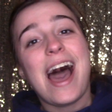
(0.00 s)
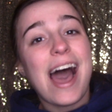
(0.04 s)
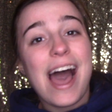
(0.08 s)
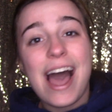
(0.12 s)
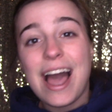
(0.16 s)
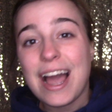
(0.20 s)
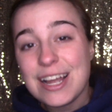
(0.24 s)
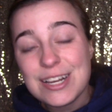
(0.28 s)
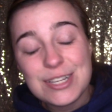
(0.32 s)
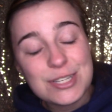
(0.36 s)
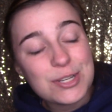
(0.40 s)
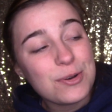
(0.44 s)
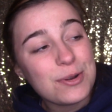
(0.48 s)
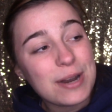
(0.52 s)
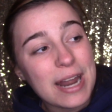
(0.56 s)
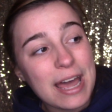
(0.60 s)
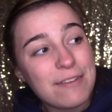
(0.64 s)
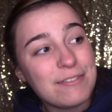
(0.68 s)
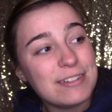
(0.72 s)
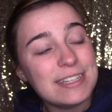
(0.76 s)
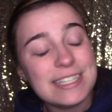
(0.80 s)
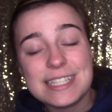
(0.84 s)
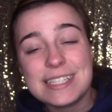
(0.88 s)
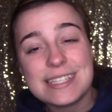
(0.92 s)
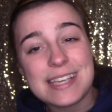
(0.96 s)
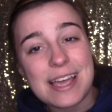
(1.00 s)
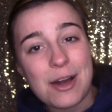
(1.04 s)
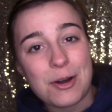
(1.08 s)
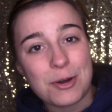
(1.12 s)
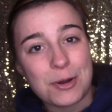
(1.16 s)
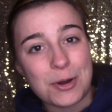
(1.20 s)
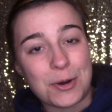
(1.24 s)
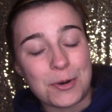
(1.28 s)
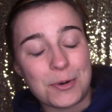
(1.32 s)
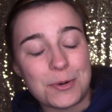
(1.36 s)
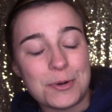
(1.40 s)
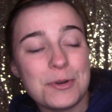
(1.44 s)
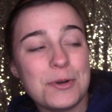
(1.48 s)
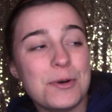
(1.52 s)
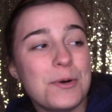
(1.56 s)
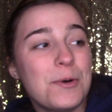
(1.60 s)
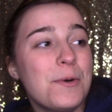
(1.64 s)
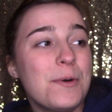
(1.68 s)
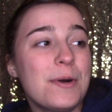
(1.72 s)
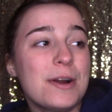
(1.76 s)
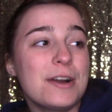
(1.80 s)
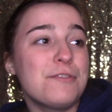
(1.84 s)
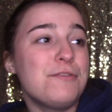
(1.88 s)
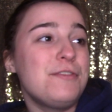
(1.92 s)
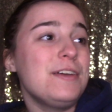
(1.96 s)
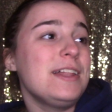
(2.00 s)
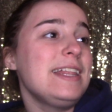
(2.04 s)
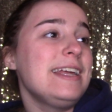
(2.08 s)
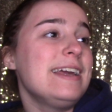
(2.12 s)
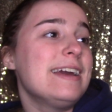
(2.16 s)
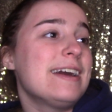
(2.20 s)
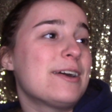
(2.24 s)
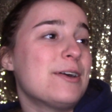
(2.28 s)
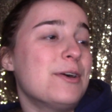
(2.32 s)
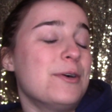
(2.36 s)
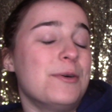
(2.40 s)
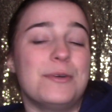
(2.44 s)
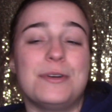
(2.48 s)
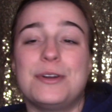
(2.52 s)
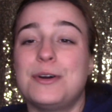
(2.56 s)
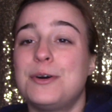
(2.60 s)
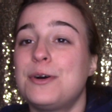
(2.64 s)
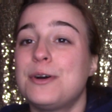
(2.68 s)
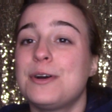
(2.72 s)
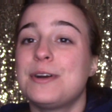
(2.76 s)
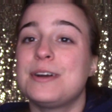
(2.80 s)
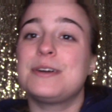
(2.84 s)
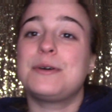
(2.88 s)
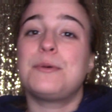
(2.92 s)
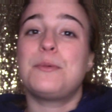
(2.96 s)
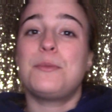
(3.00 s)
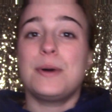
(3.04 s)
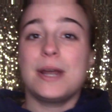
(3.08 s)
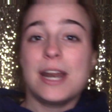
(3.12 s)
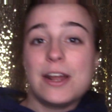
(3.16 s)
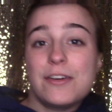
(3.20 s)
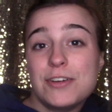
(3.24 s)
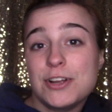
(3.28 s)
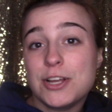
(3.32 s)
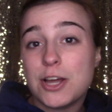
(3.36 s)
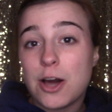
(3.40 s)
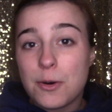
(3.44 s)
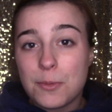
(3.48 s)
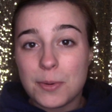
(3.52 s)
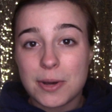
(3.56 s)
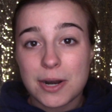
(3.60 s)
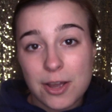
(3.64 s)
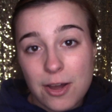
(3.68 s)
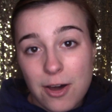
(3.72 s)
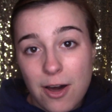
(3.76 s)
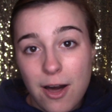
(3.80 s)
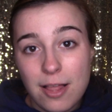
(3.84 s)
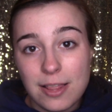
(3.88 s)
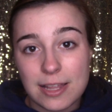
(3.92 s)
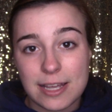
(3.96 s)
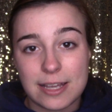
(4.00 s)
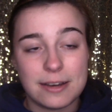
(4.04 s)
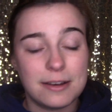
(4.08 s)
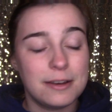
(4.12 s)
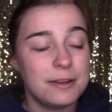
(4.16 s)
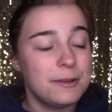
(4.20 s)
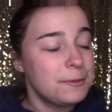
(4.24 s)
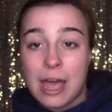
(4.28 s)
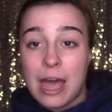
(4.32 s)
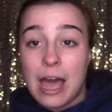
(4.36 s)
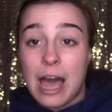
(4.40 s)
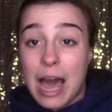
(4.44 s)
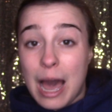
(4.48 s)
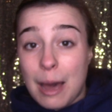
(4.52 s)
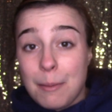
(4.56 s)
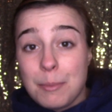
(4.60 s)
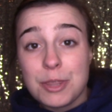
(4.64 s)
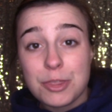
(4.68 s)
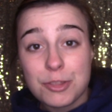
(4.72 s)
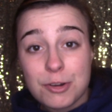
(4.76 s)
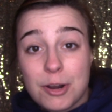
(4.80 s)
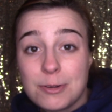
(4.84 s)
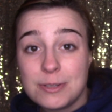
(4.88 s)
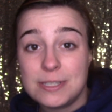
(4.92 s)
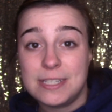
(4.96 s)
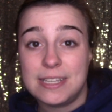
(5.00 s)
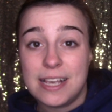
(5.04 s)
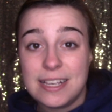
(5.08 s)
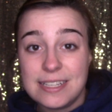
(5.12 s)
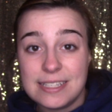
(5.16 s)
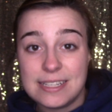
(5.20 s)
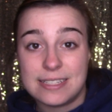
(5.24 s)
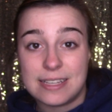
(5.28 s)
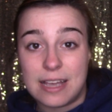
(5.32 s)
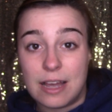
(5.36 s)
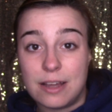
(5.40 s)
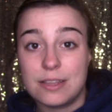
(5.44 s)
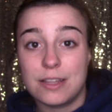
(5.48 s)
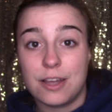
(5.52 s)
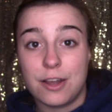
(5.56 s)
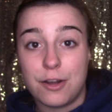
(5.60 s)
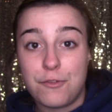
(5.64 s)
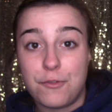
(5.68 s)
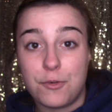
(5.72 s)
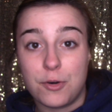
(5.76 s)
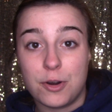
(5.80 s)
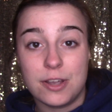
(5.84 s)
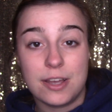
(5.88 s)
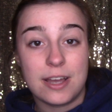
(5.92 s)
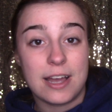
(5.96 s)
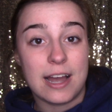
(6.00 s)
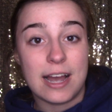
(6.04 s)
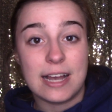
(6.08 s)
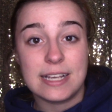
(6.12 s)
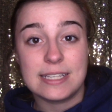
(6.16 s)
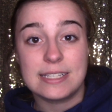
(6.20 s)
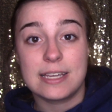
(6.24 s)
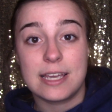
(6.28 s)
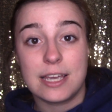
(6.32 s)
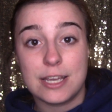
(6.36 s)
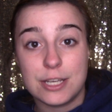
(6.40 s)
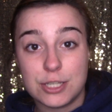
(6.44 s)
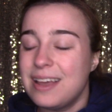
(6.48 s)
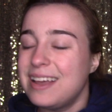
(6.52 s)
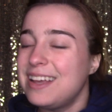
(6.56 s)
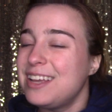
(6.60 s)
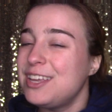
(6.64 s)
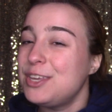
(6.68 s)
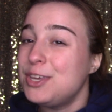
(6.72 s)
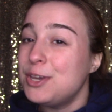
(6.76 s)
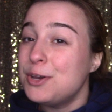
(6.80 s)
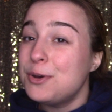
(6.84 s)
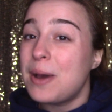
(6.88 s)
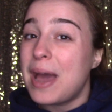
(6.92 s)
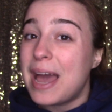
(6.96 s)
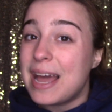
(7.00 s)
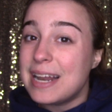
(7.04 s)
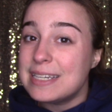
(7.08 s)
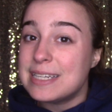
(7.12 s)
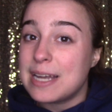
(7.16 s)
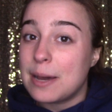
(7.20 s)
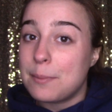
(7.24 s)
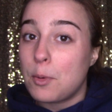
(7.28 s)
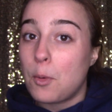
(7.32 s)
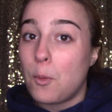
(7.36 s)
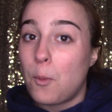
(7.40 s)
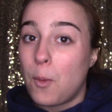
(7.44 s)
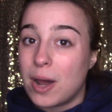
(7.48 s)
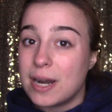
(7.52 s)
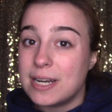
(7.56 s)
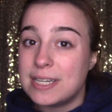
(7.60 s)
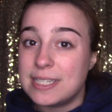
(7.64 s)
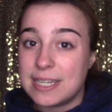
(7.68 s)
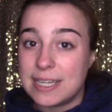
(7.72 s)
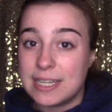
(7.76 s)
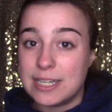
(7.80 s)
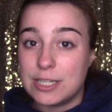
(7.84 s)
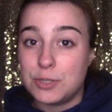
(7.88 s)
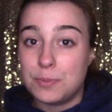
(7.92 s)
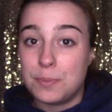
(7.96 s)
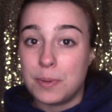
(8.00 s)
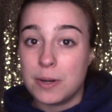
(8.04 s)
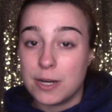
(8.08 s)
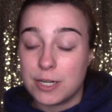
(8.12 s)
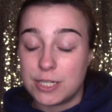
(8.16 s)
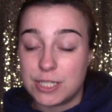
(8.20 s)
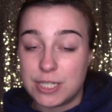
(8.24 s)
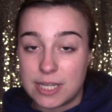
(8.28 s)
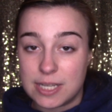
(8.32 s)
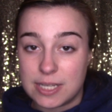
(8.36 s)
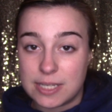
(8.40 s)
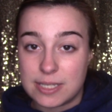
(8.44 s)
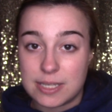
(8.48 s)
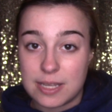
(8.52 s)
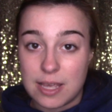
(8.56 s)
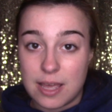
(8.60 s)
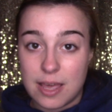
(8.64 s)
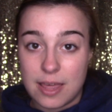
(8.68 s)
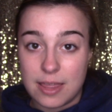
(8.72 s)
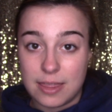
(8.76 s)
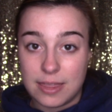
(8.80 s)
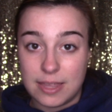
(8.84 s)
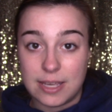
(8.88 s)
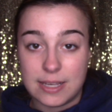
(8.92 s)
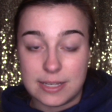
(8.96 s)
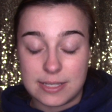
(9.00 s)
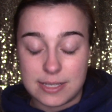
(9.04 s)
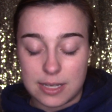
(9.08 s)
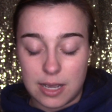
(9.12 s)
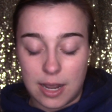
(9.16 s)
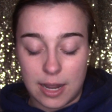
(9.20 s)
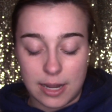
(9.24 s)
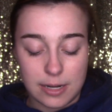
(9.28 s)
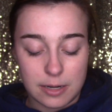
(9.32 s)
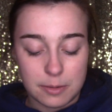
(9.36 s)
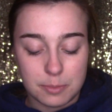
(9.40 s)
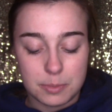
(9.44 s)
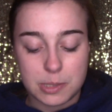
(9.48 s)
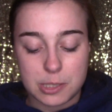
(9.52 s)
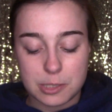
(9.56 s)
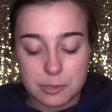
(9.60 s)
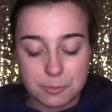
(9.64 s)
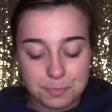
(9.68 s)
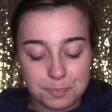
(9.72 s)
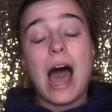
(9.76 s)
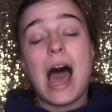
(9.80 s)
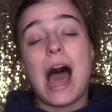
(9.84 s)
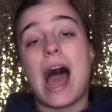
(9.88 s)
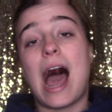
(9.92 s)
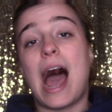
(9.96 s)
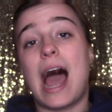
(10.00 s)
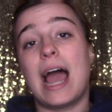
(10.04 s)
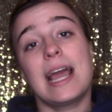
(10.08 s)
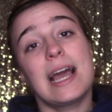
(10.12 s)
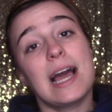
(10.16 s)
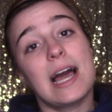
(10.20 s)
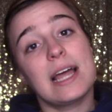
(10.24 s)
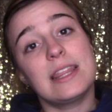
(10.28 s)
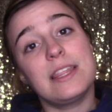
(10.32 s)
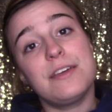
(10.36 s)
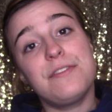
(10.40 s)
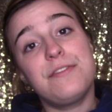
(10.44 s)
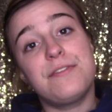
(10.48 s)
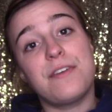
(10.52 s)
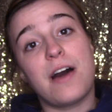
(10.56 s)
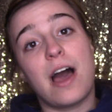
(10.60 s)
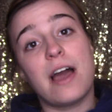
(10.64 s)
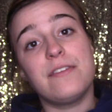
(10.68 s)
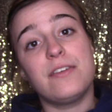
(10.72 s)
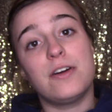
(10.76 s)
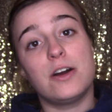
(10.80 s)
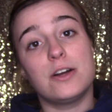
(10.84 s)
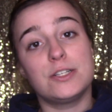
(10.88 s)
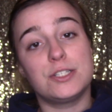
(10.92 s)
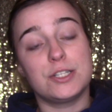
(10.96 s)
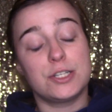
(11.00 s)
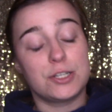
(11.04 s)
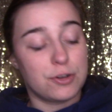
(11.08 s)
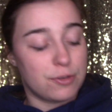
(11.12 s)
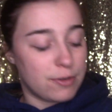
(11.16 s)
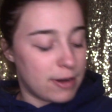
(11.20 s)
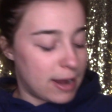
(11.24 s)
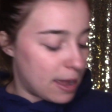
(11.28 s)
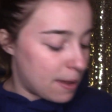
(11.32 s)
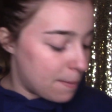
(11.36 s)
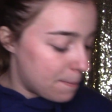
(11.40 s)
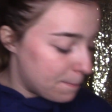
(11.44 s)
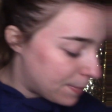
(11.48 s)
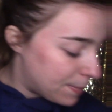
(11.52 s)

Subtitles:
I don't have a discount code or an affiliate code or whatever y'all want to call it. I'm going to throw Sezzies out there for you guys in case you end up wanting to purchase these items. I got the 500-gram